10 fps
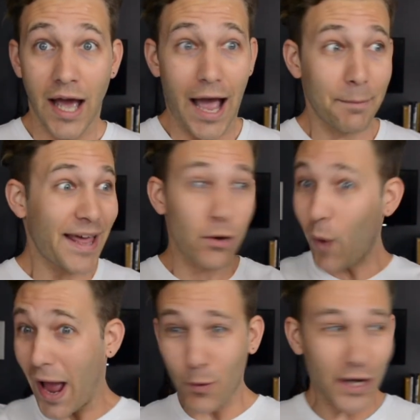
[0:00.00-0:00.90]
I'm like,
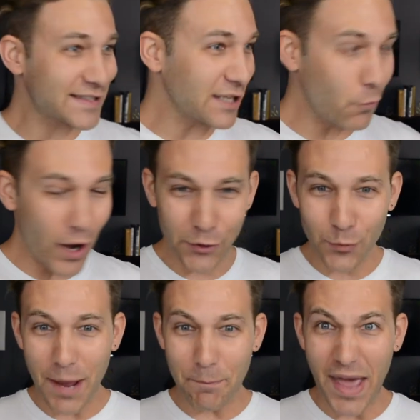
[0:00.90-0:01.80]
why won't someone
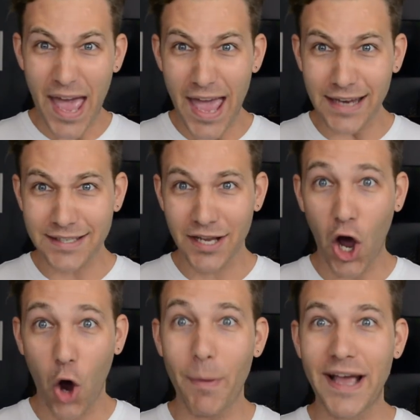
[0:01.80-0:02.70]
rip it?
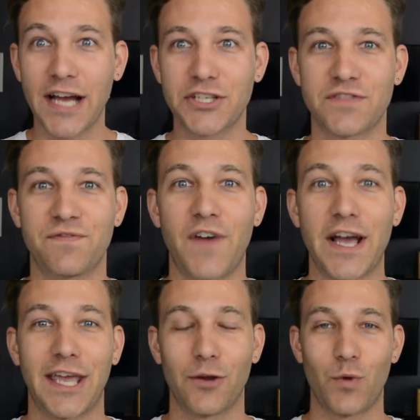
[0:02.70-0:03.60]
Oh my god, just
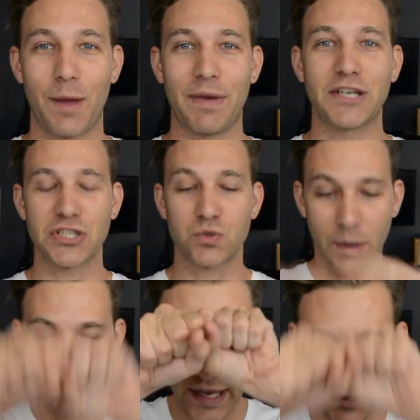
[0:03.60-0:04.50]
rip it, just
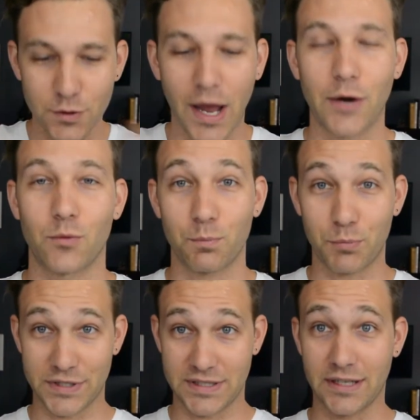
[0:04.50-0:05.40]
rip it. And so I
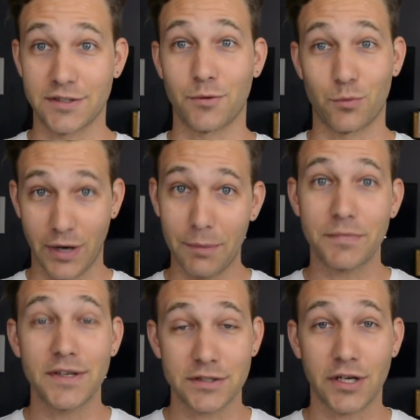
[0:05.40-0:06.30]
proceed to
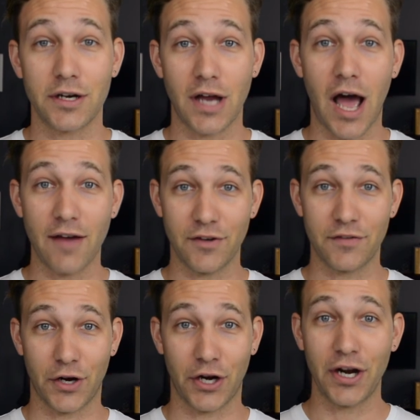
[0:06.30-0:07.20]
rip the skirt off of
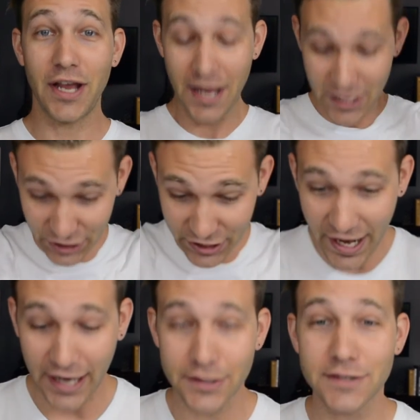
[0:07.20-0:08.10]
her,
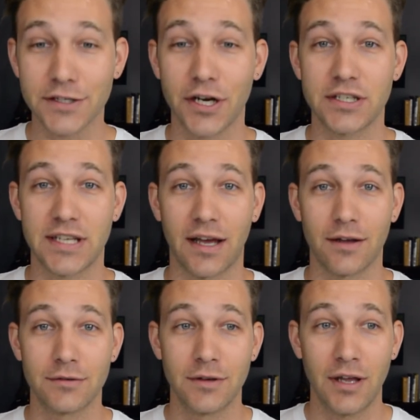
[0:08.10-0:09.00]
yank the skirt
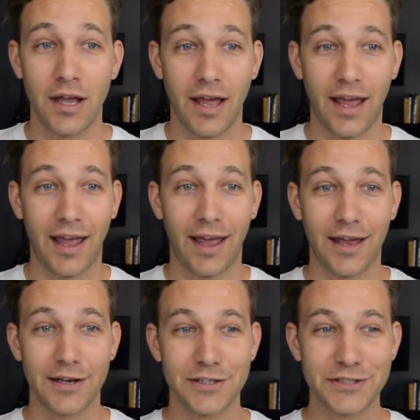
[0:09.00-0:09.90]
down,
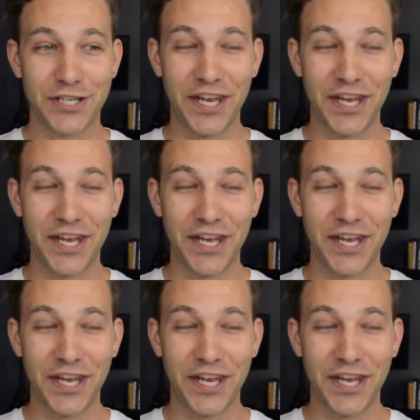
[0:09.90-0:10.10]
and she,